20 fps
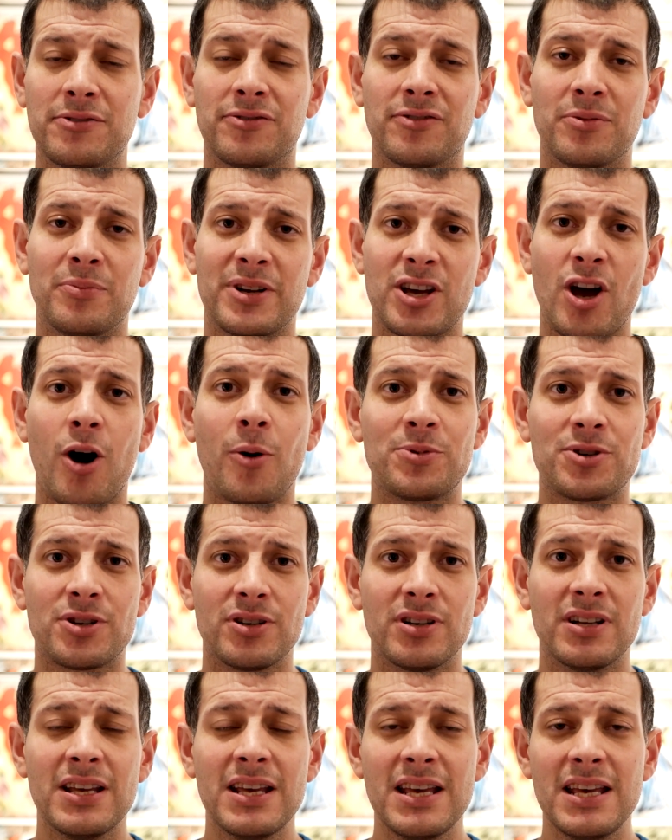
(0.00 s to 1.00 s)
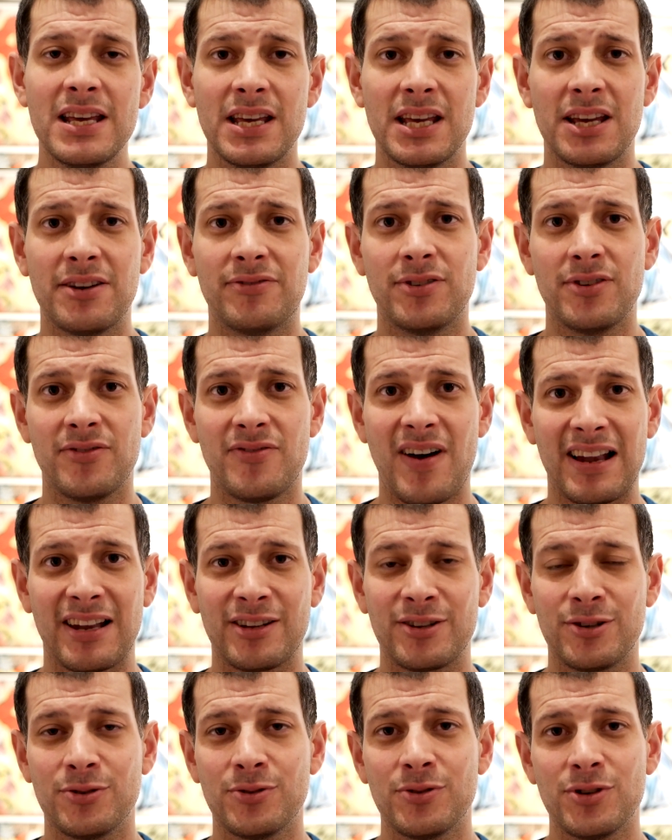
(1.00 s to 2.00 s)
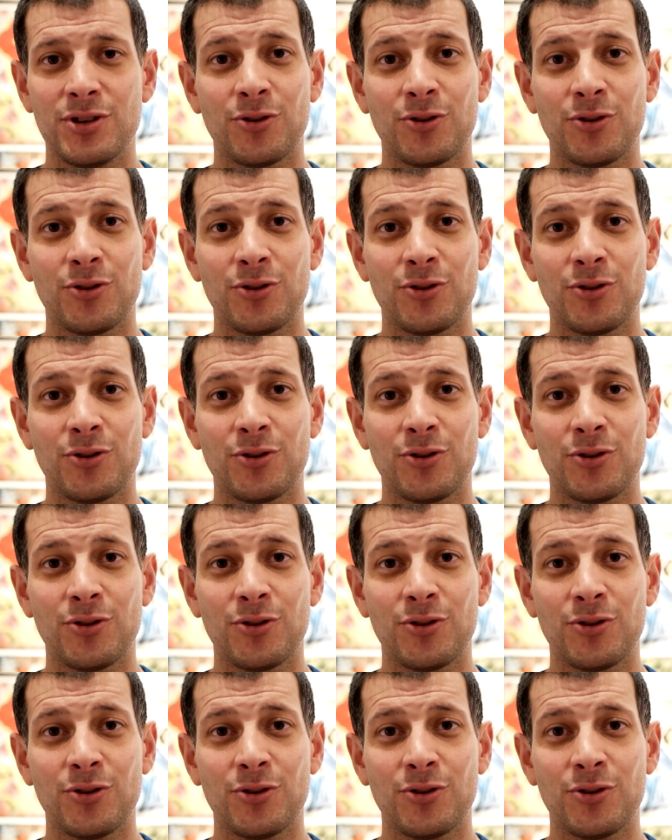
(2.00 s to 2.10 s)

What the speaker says: for money option if you value